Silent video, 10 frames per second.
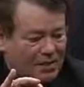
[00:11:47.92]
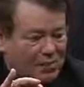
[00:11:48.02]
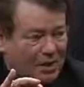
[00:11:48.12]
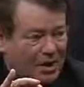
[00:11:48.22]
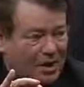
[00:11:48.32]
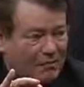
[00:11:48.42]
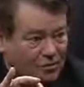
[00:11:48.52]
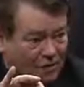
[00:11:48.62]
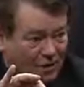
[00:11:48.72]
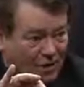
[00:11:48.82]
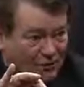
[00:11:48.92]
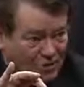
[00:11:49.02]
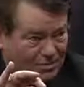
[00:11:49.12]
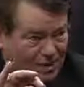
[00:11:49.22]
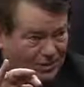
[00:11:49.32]
the thread of life and the ball of life
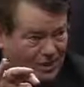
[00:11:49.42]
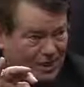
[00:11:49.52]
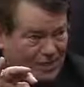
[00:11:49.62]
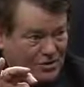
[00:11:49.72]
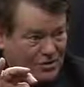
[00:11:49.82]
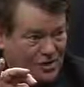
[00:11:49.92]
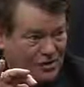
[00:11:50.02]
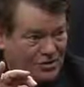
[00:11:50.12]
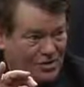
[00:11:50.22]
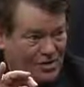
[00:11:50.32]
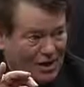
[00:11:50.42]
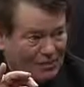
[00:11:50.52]
to the Maori. Do you know what that is, Guy?